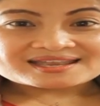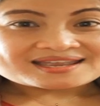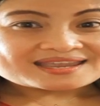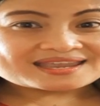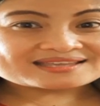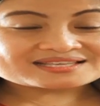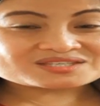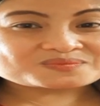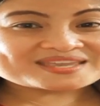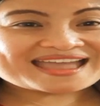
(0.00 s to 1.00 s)
It has
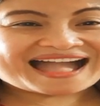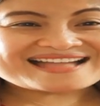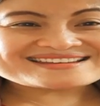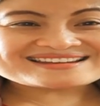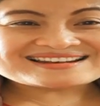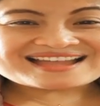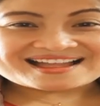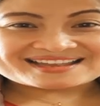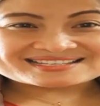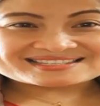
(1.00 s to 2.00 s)
to be
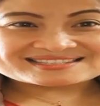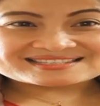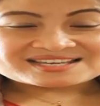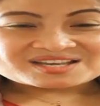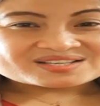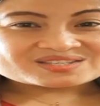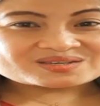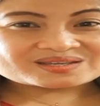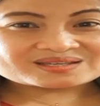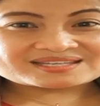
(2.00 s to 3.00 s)
analyzed so
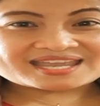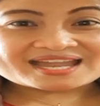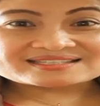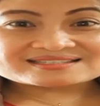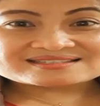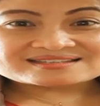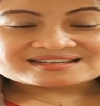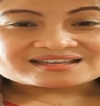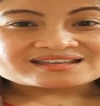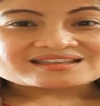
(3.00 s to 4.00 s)
you can get
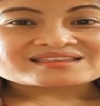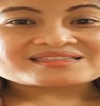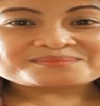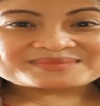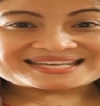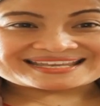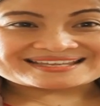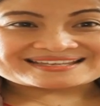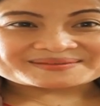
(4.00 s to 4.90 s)
the meaning.